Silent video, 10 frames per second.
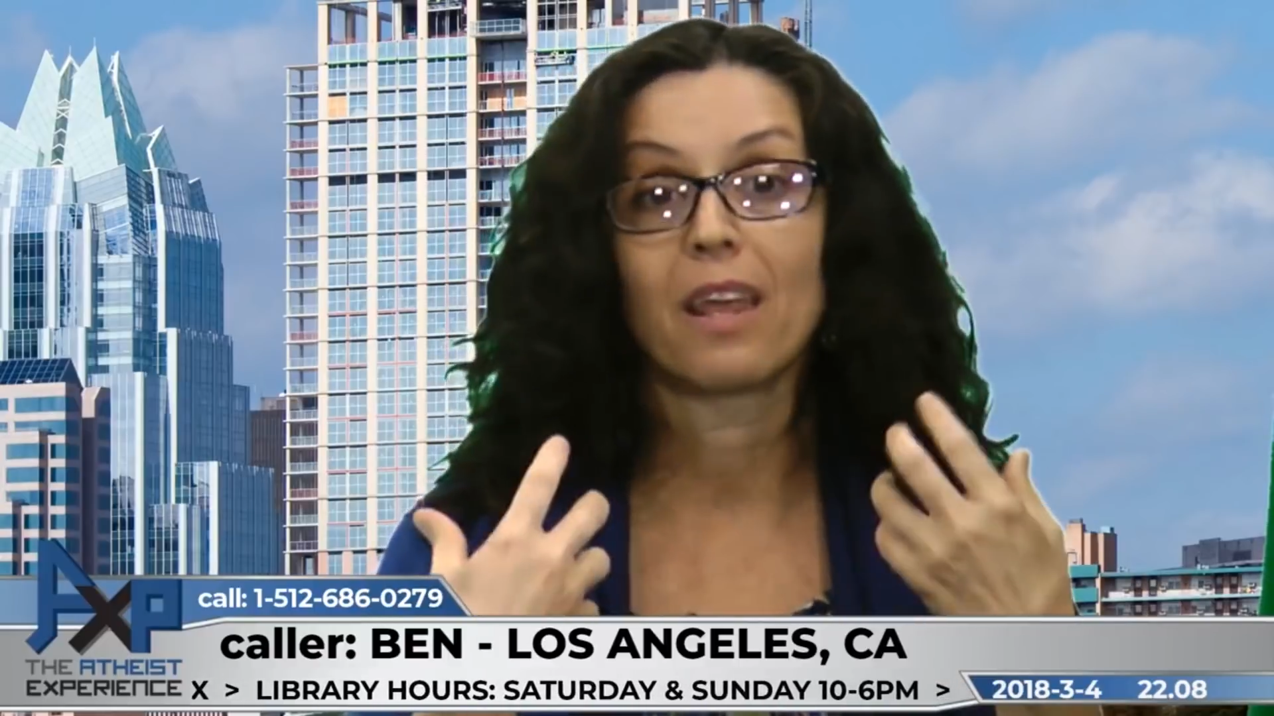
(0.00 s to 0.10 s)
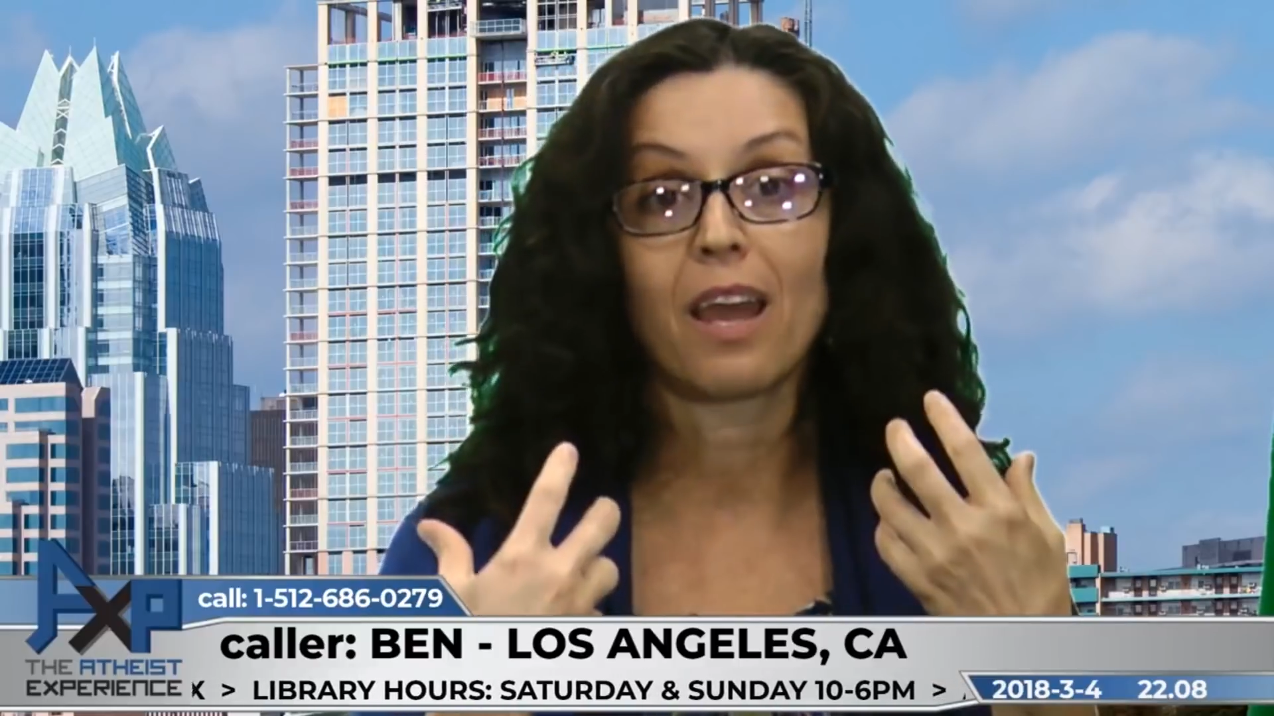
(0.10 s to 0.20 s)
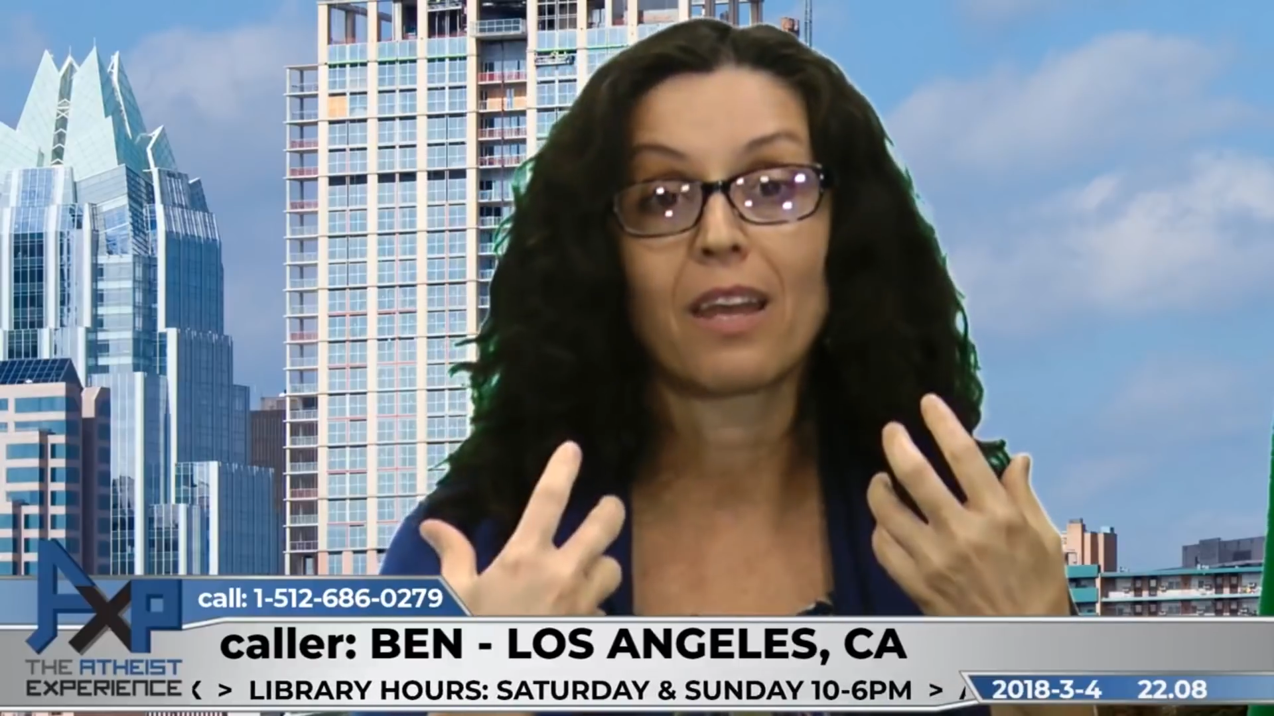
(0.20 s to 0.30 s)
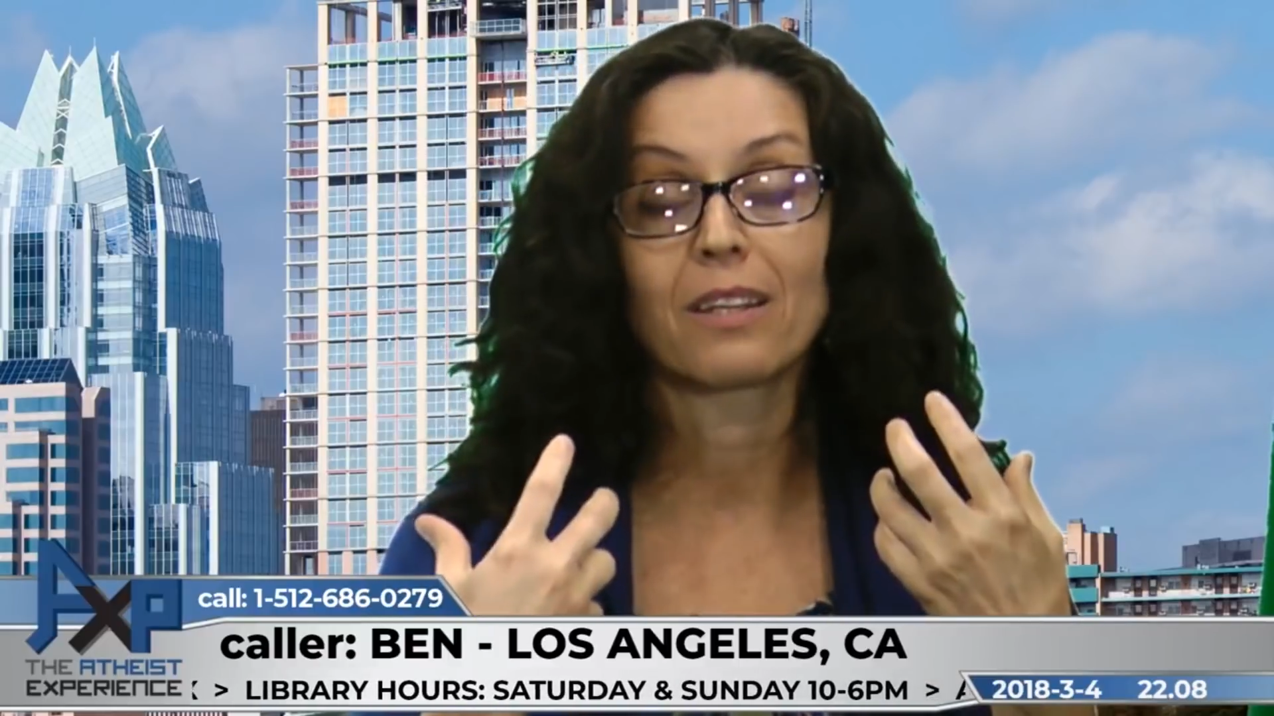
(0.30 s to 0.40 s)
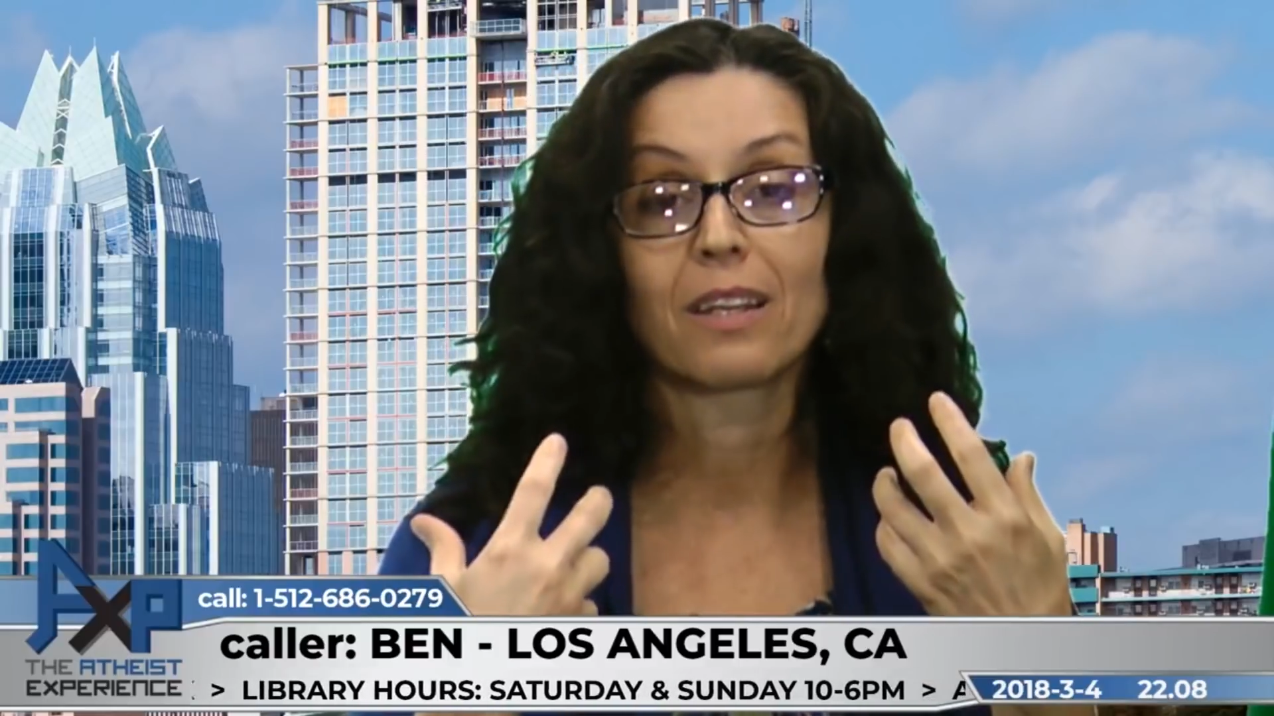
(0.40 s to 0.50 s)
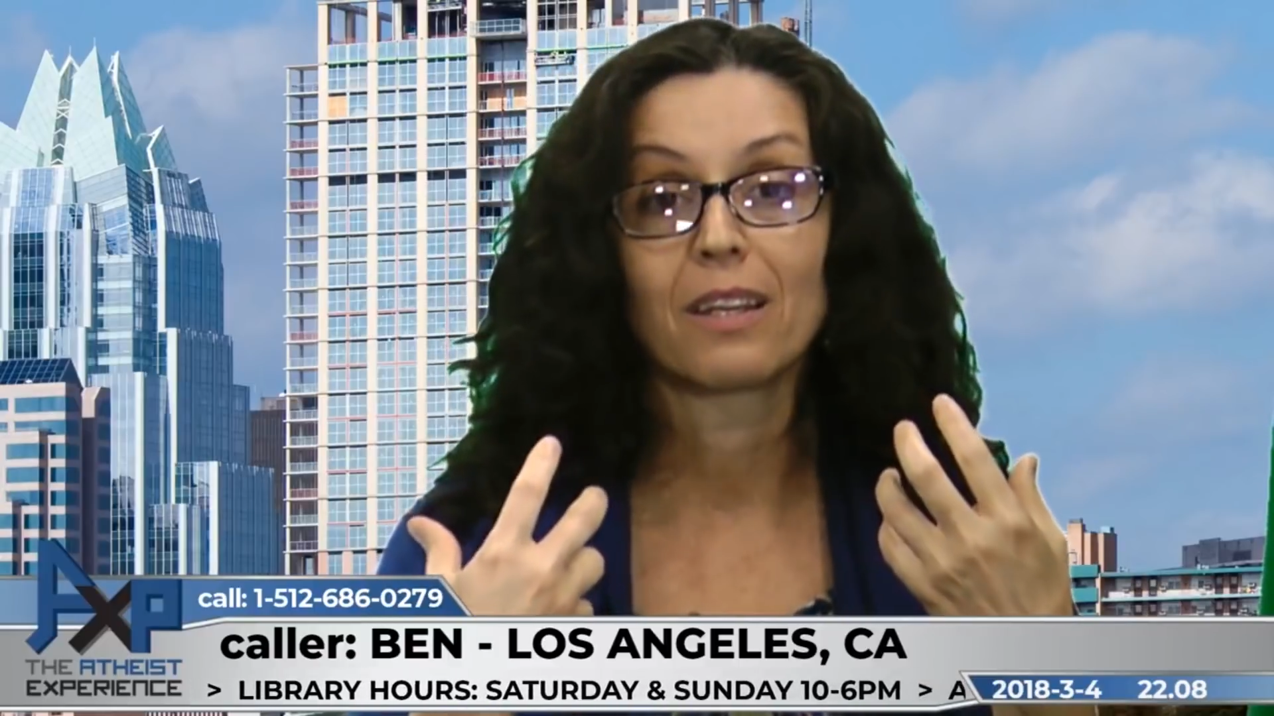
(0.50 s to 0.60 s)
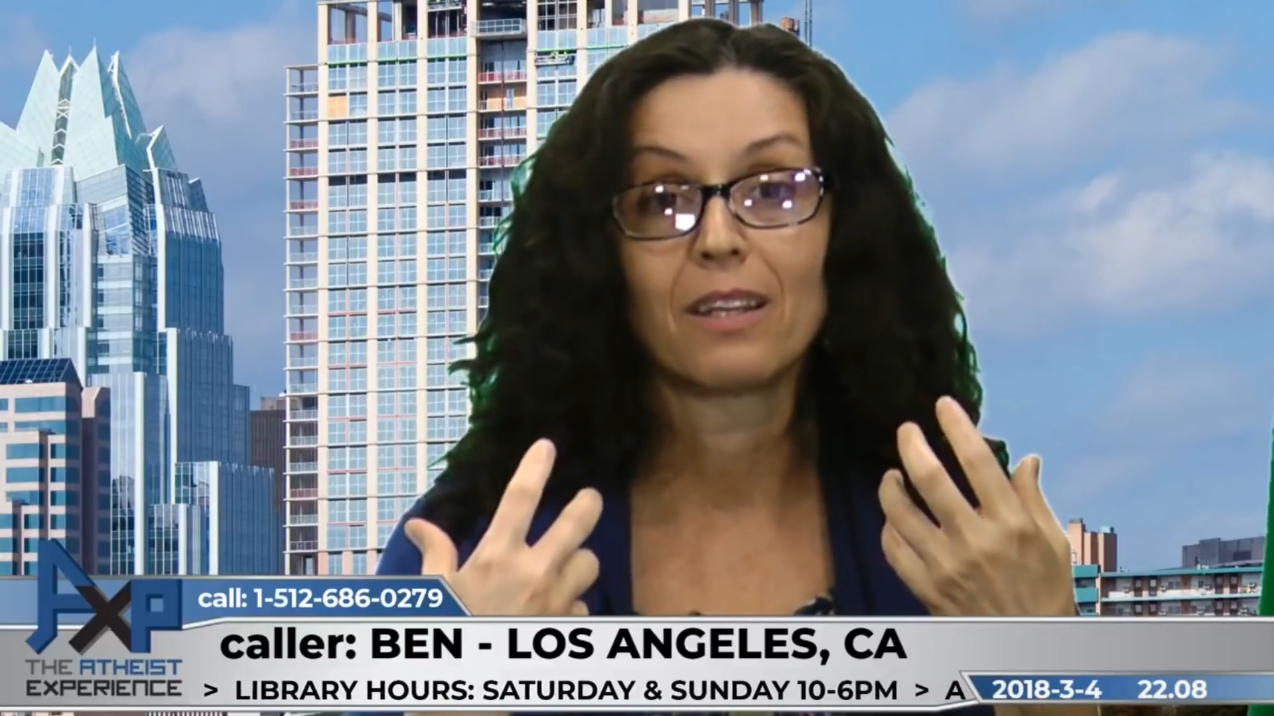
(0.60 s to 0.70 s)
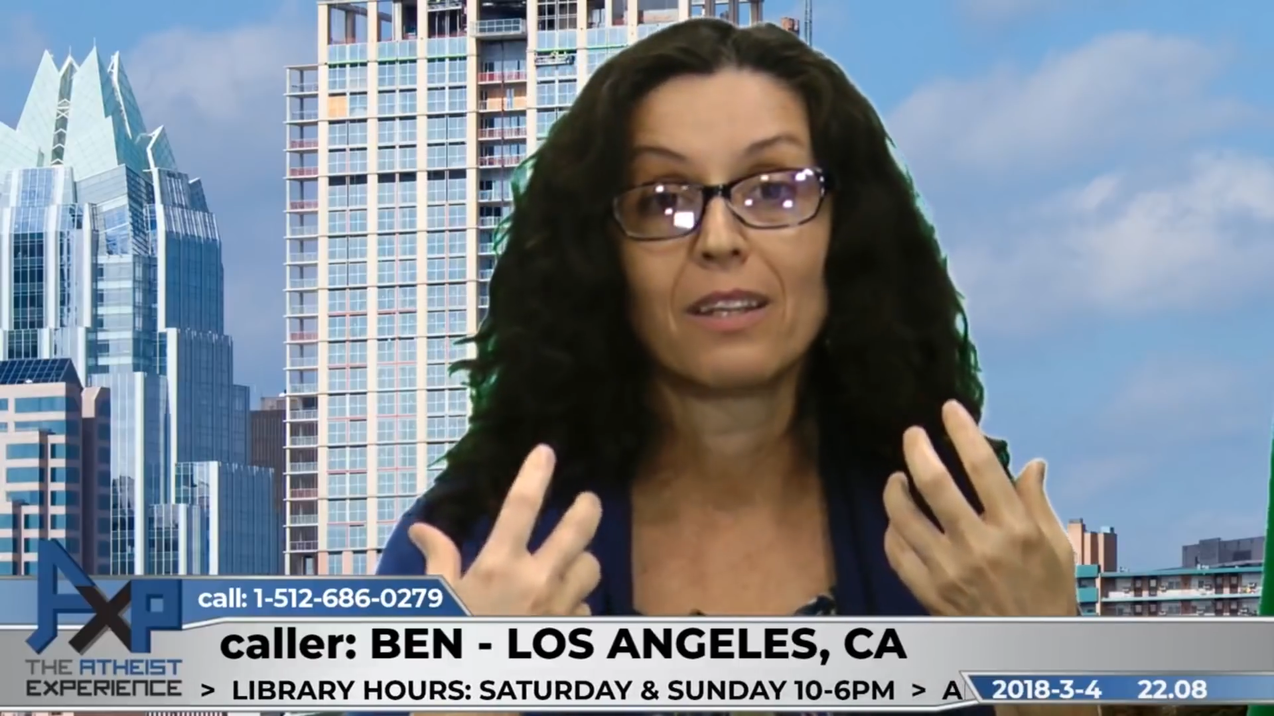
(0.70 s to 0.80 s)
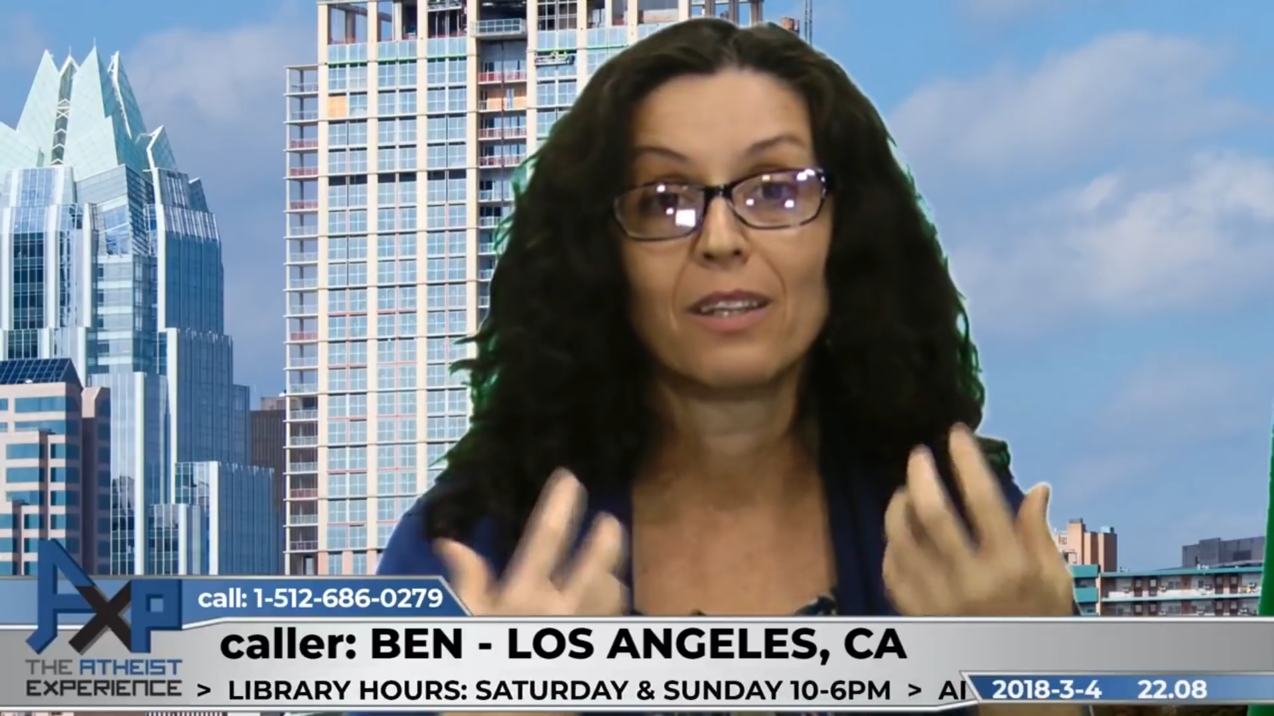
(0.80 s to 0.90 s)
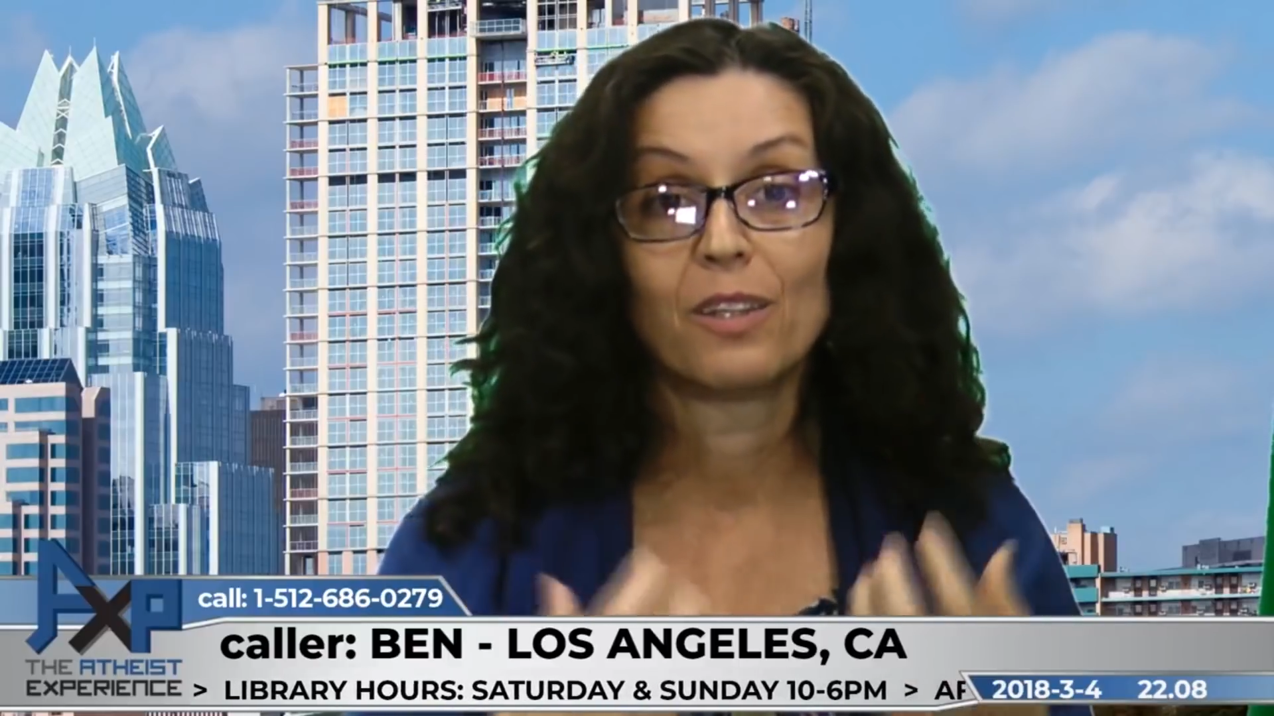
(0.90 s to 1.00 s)
that
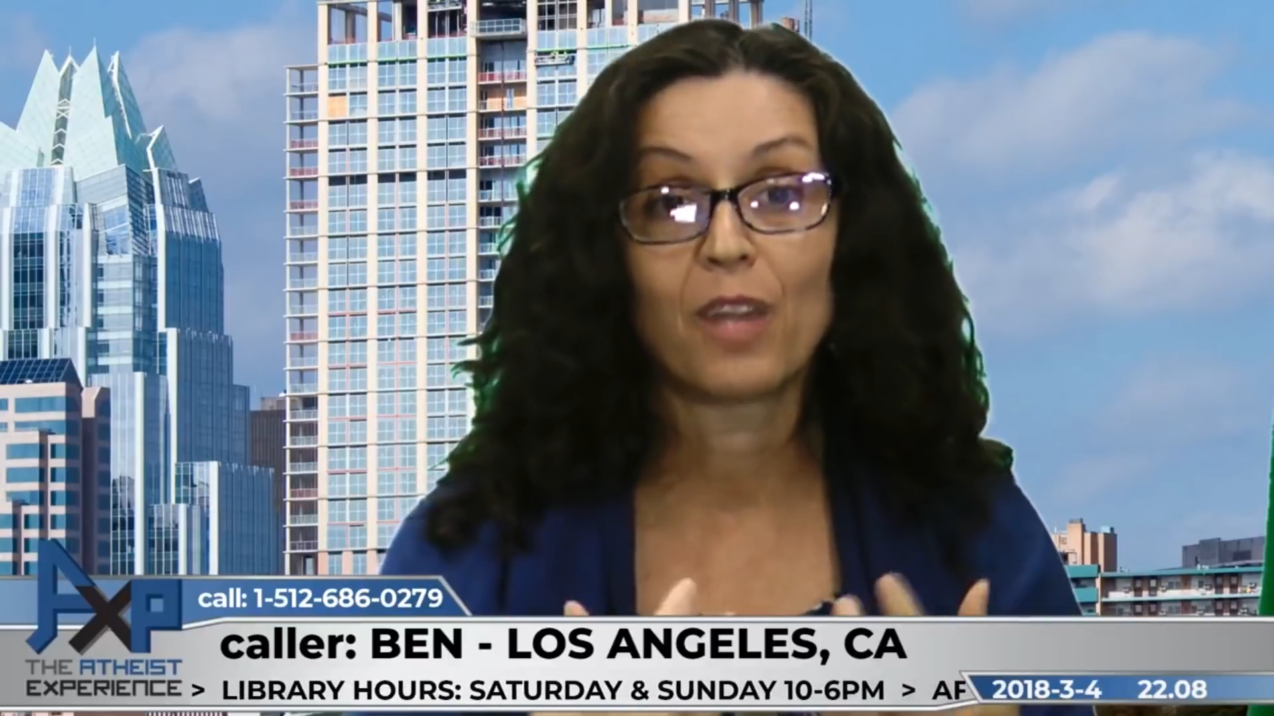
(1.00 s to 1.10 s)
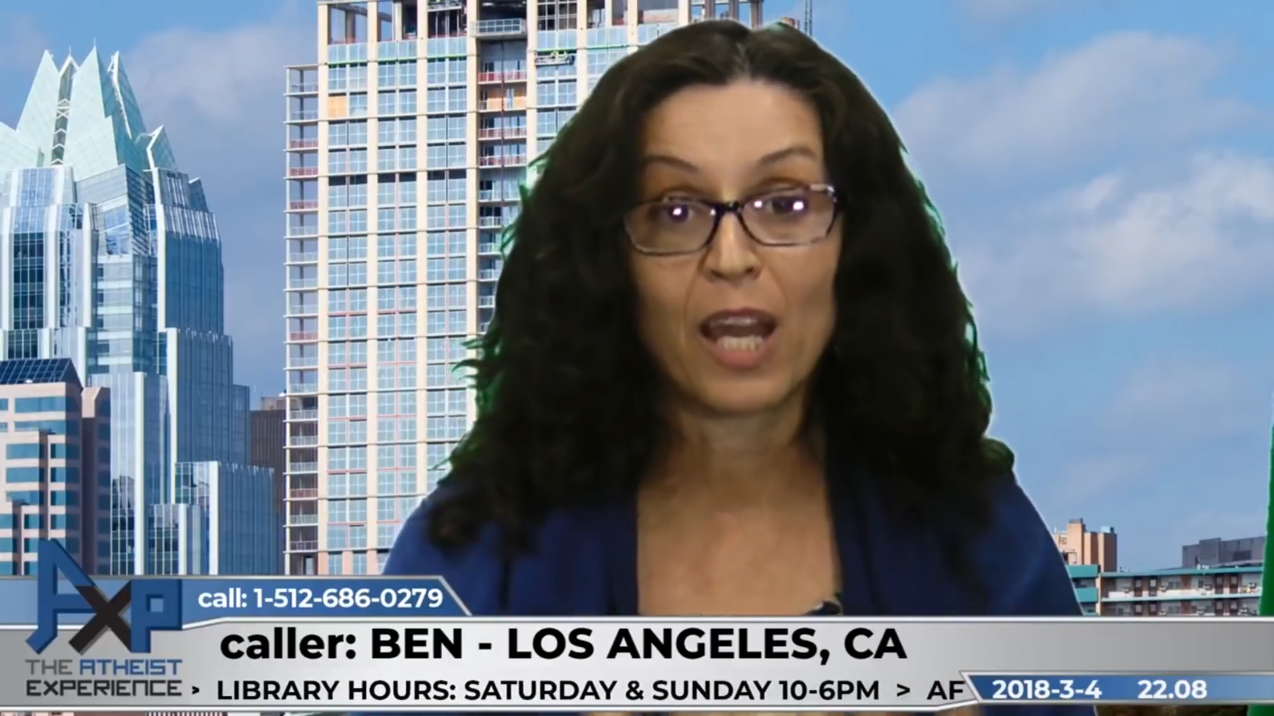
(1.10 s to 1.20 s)
Mm-hmm.